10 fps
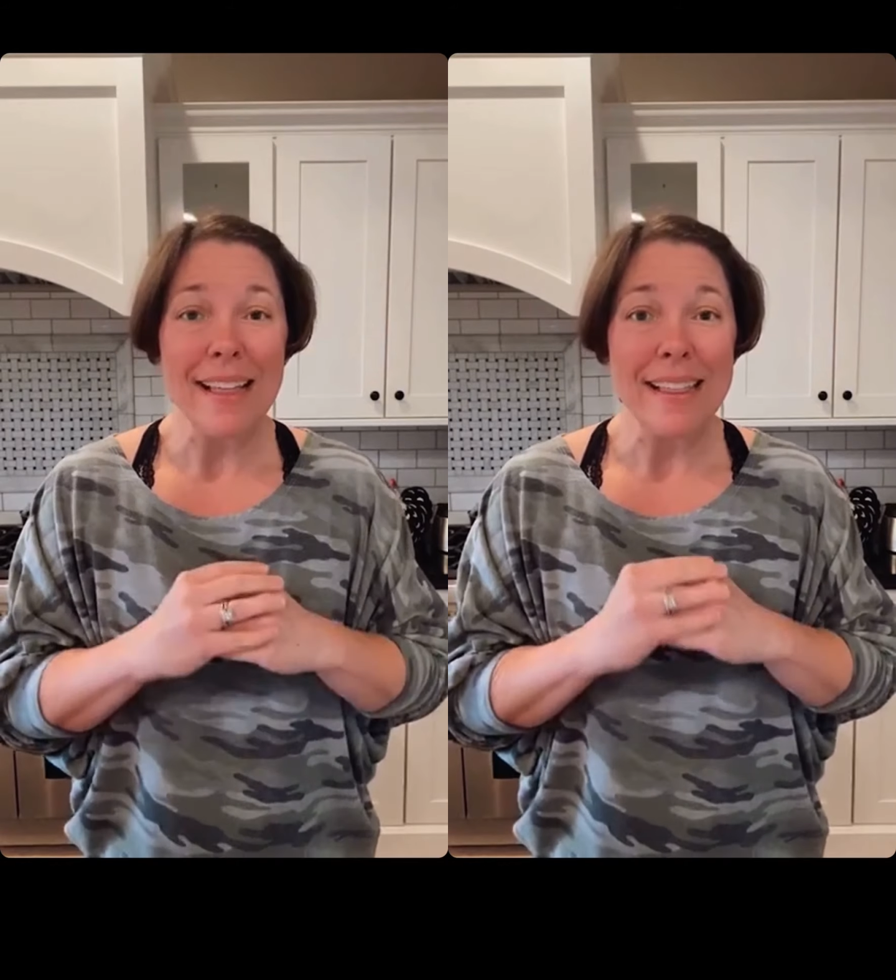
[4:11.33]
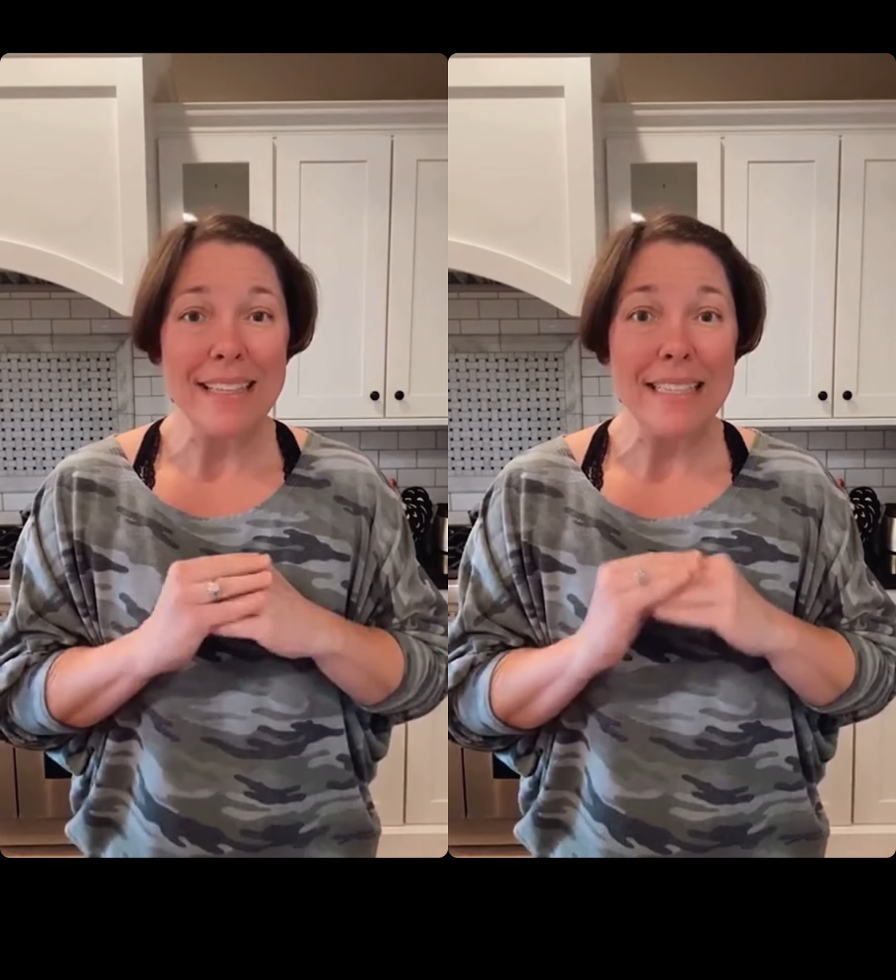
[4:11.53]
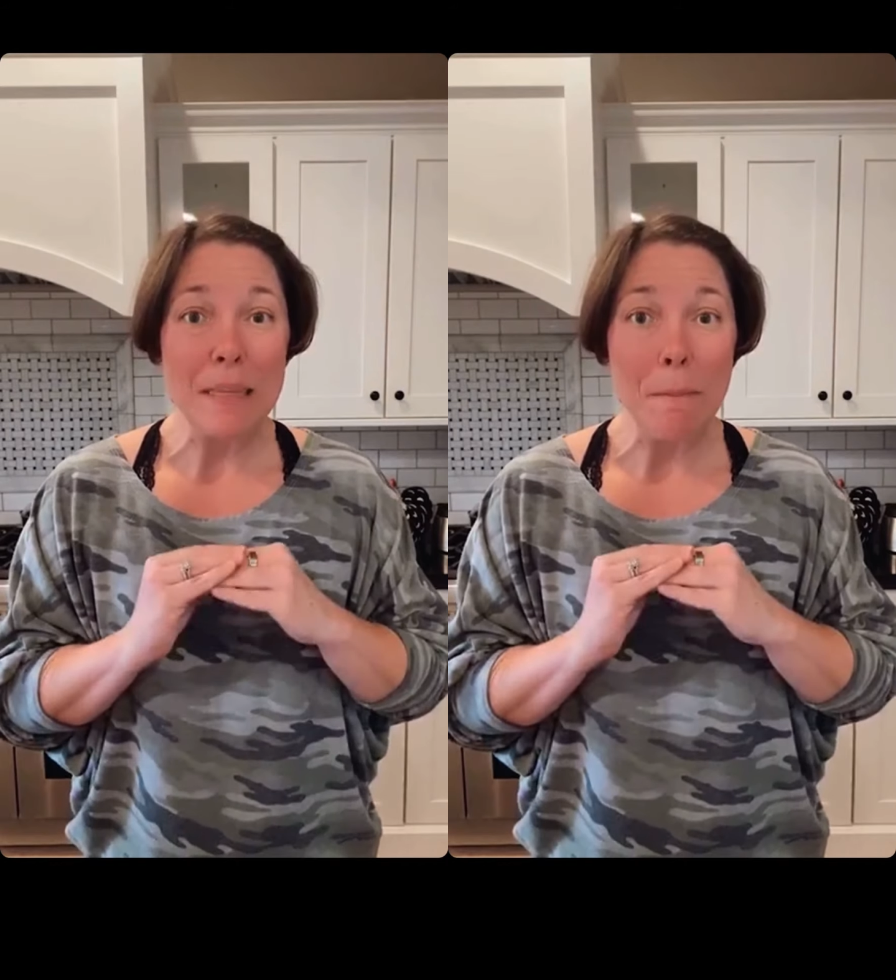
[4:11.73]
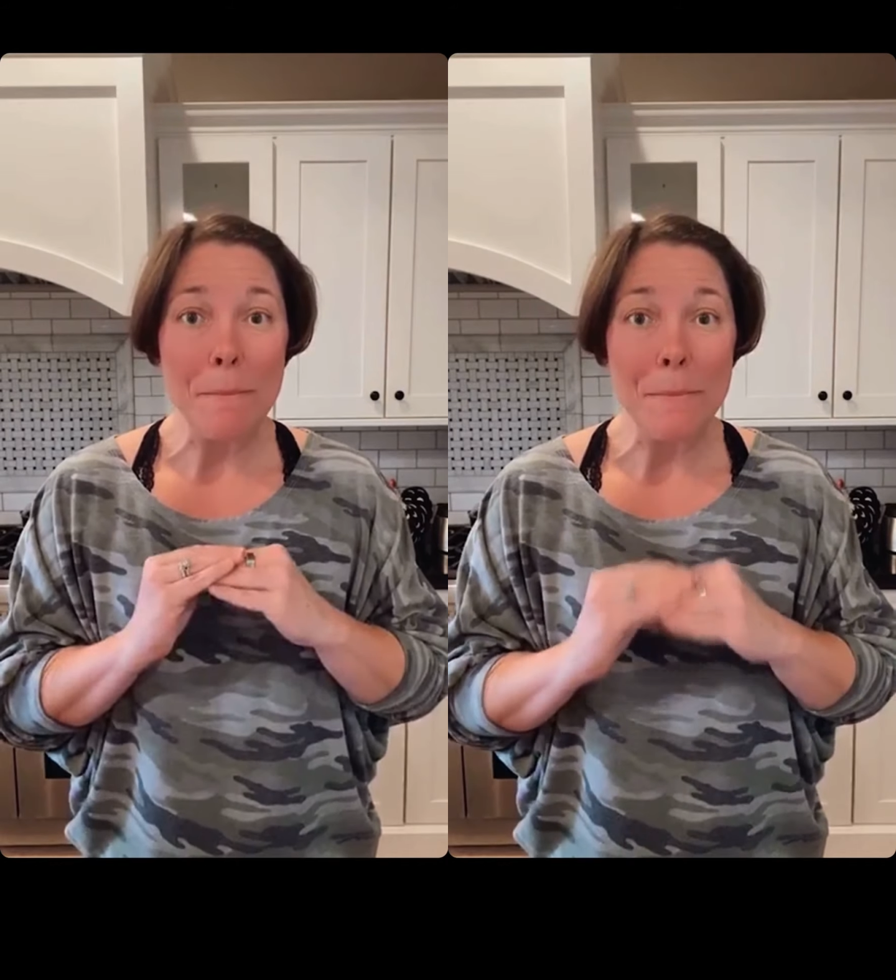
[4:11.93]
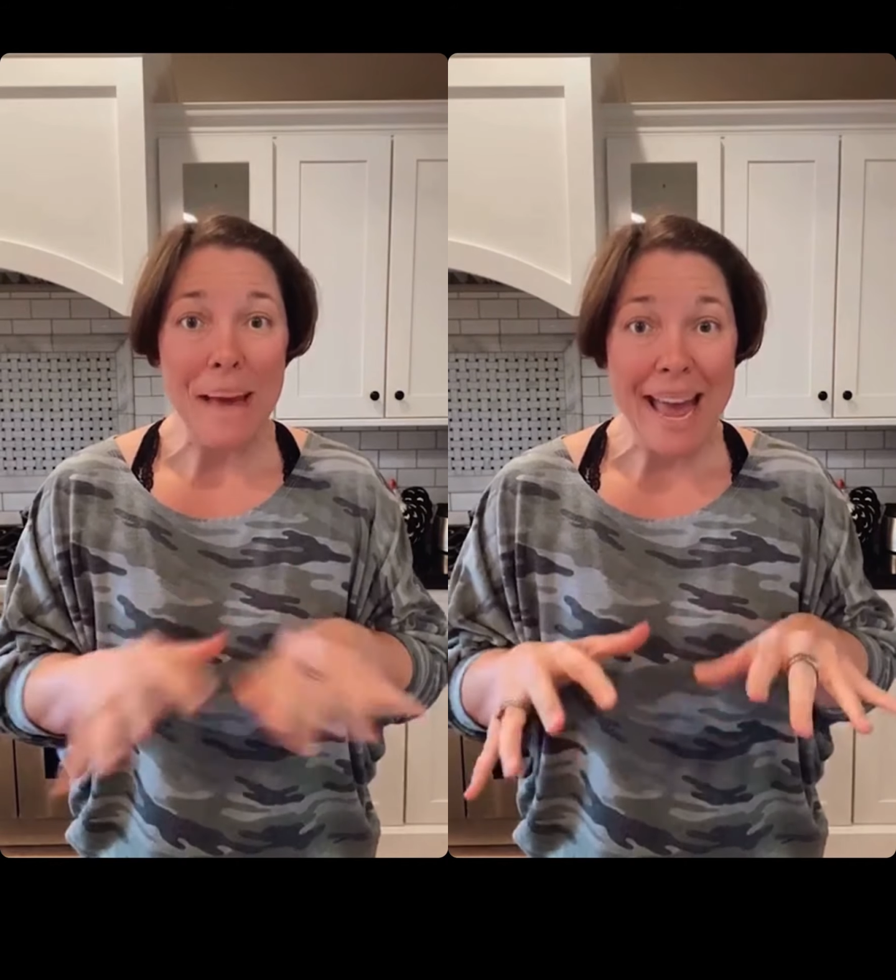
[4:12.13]
This is a
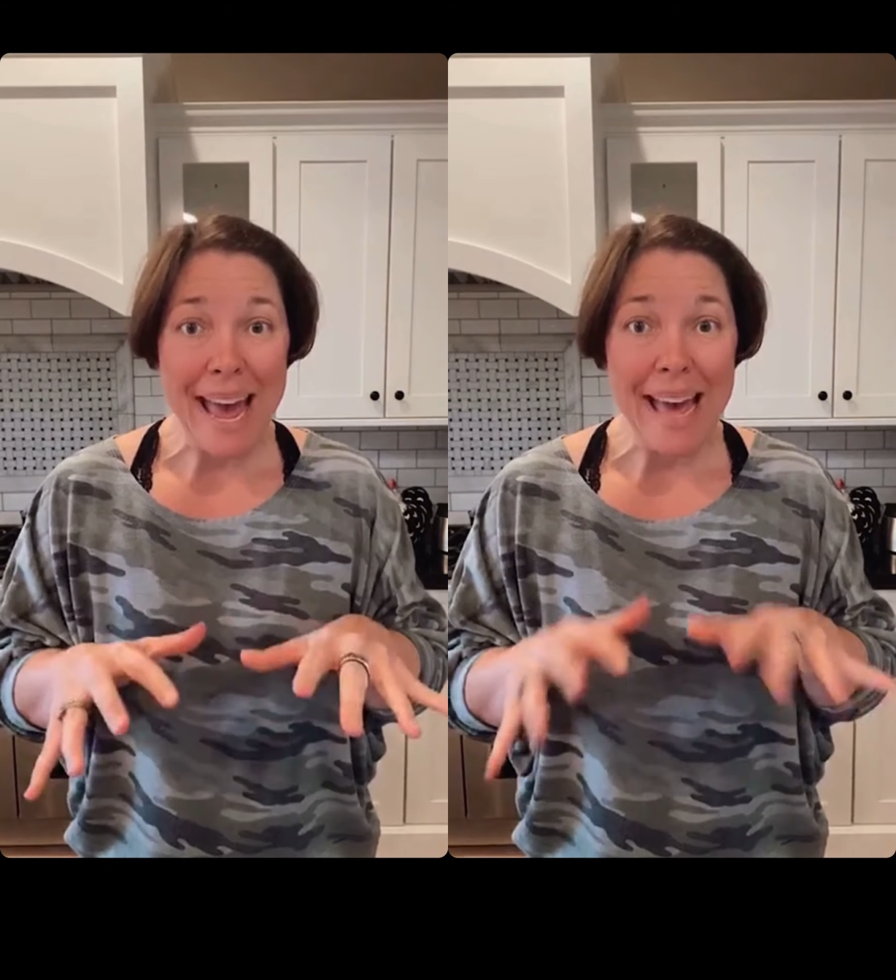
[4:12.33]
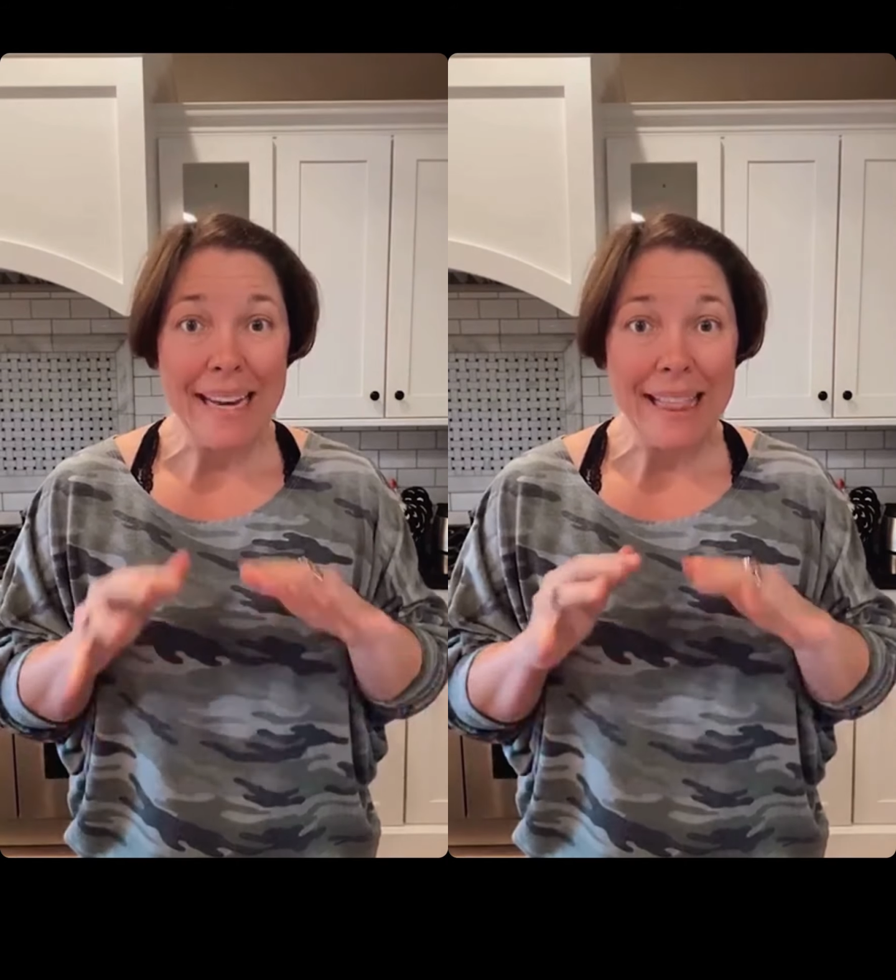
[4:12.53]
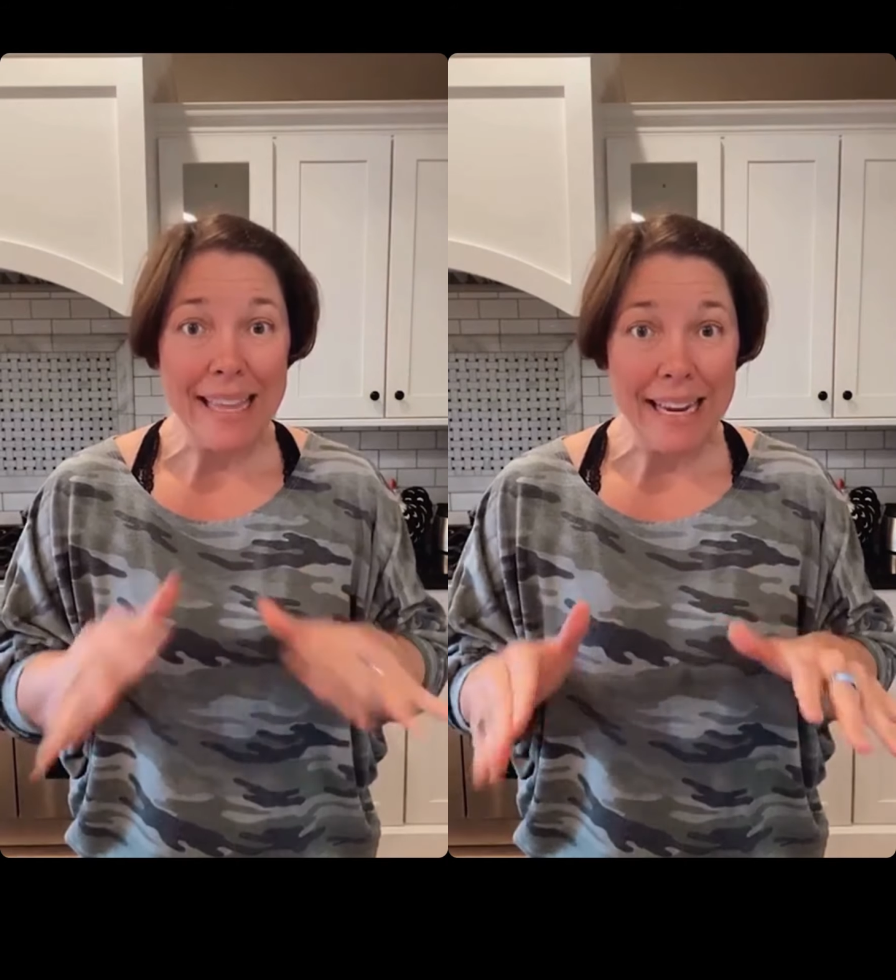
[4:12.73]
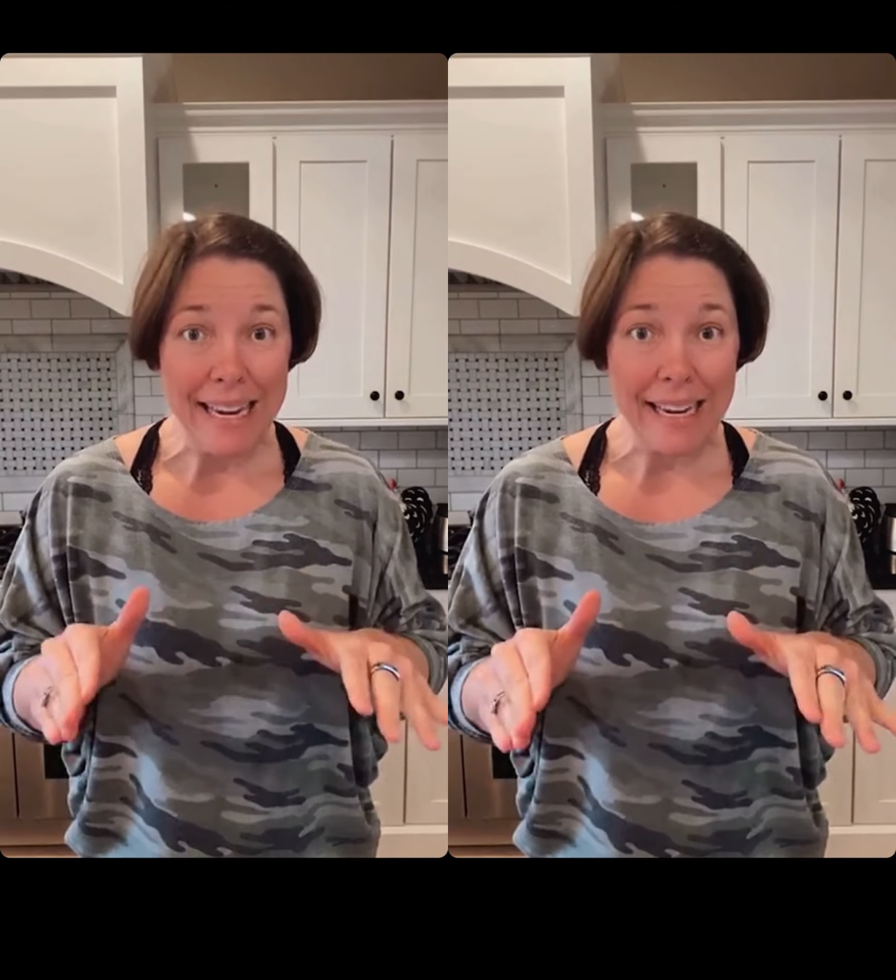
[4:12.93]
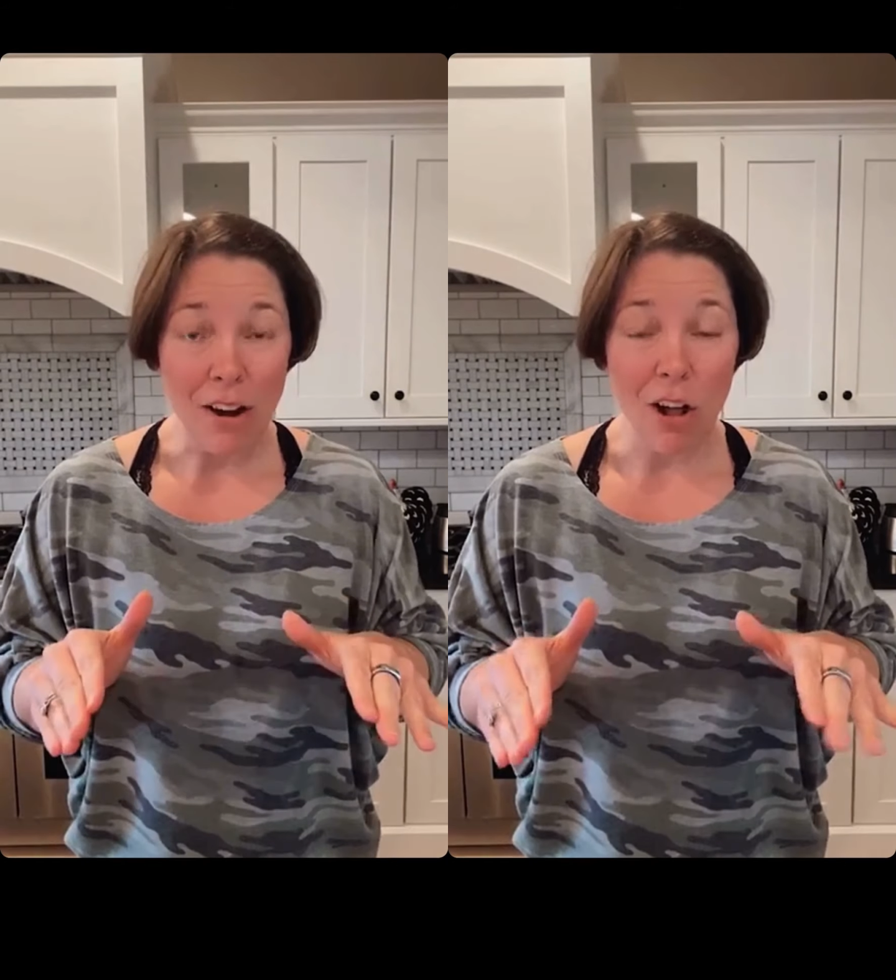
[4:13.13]
bad
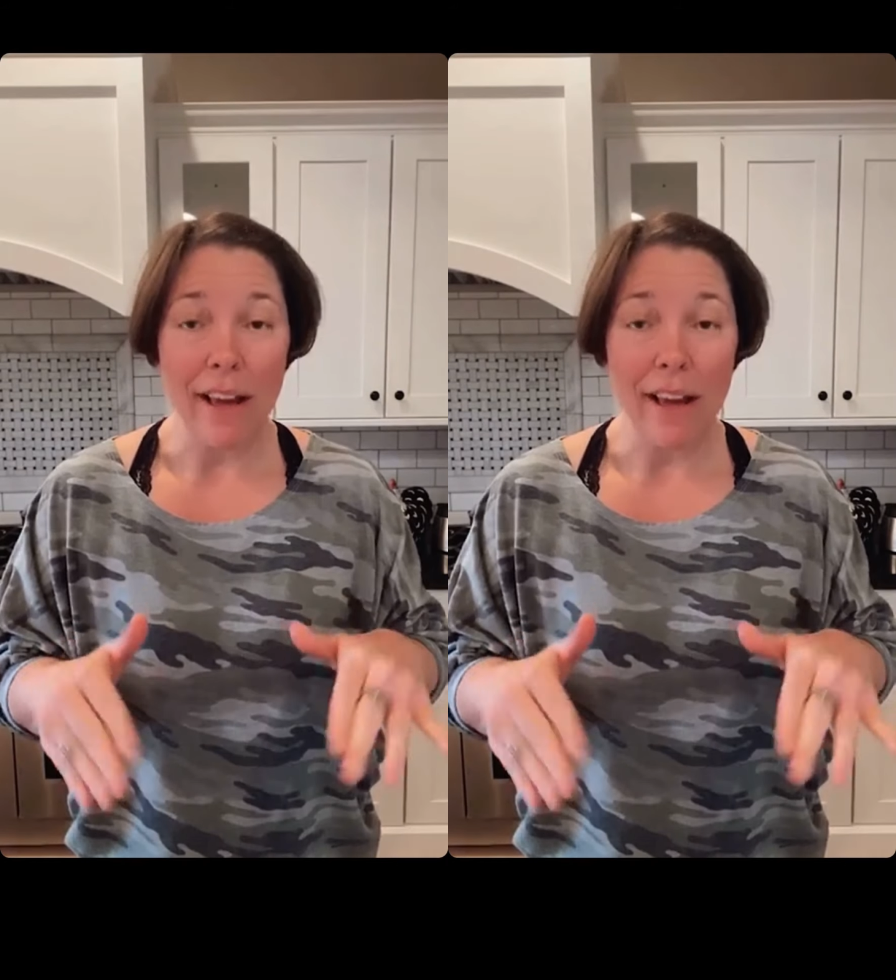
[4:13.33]
thing, y'all.